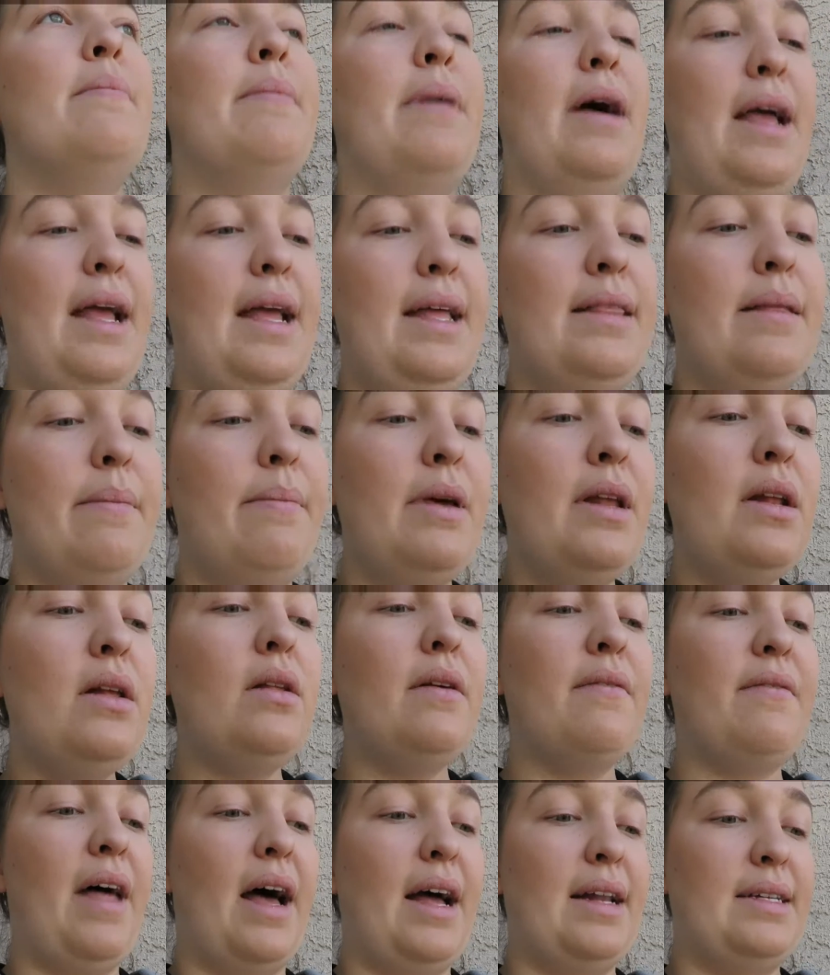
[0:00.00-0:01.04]
But in the
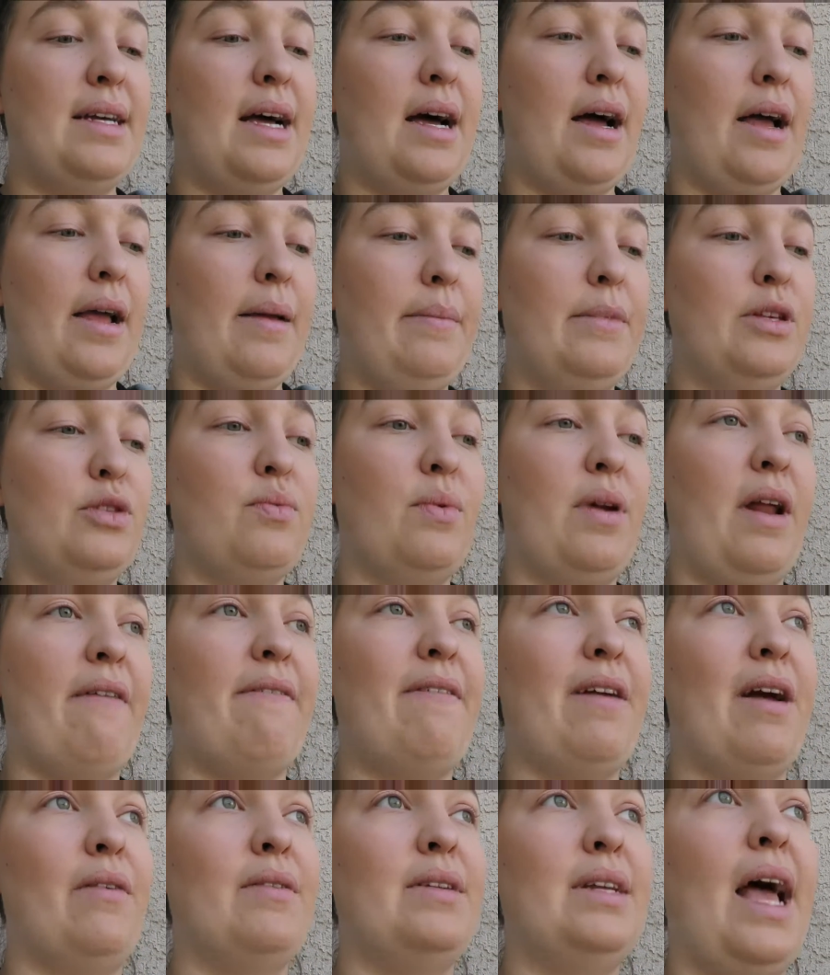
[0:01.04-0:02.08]
middle of that time is when I
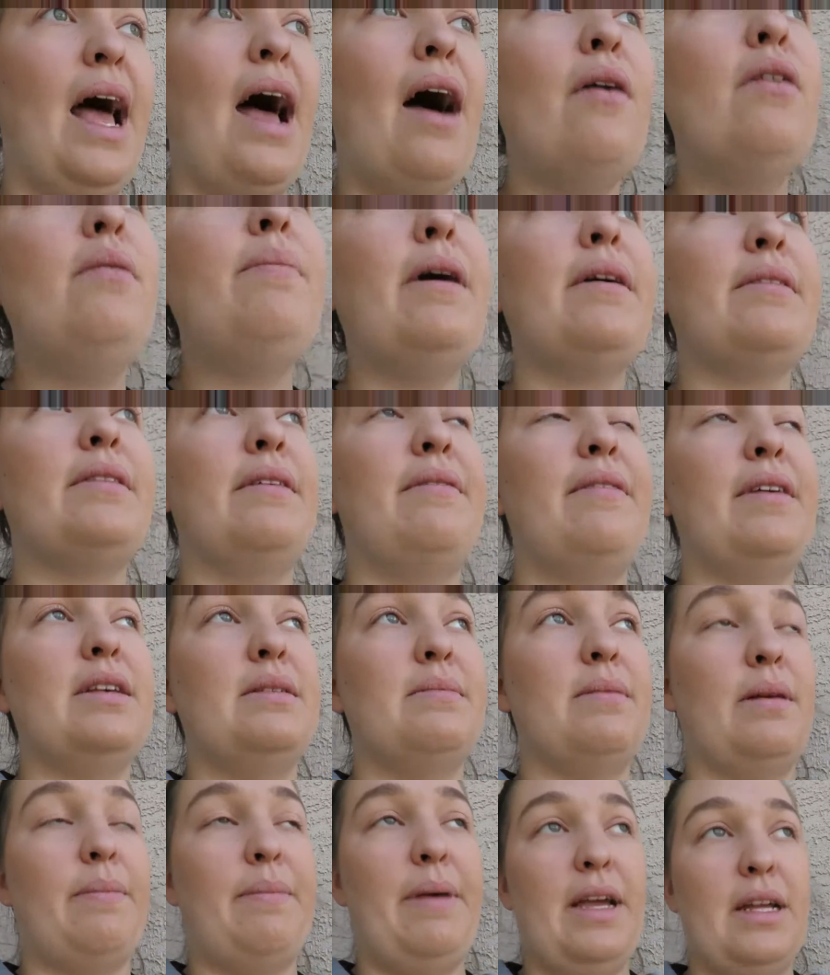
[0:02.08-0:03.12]
found out about the
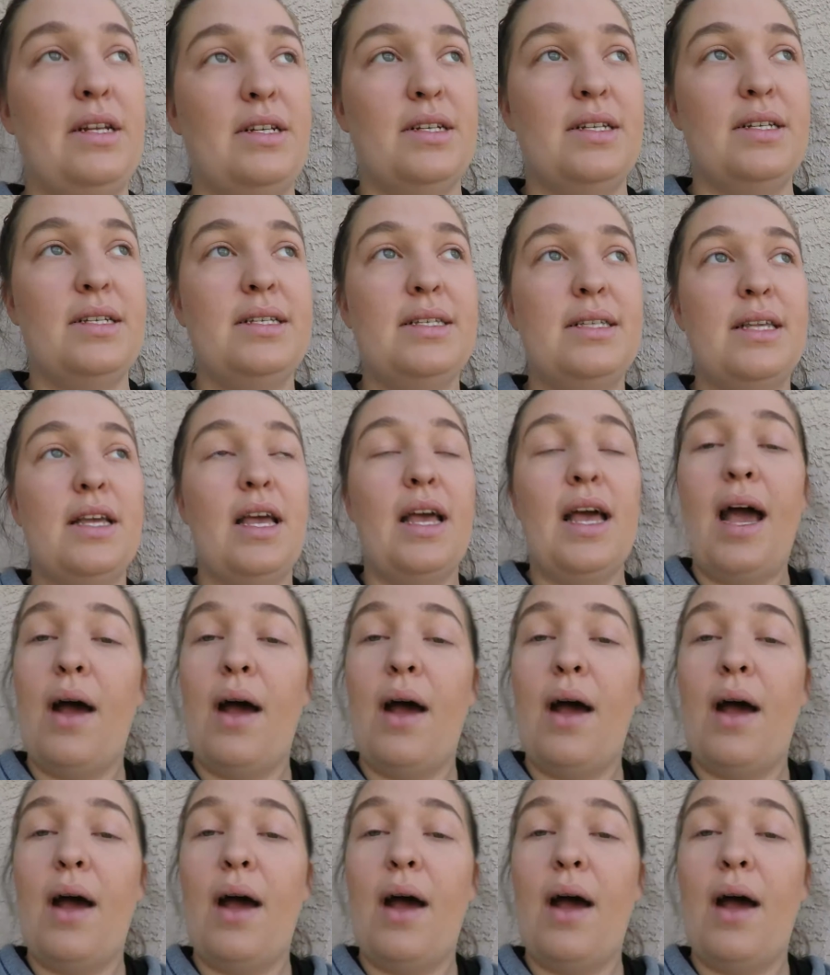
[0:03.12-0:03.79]
Facebook pages,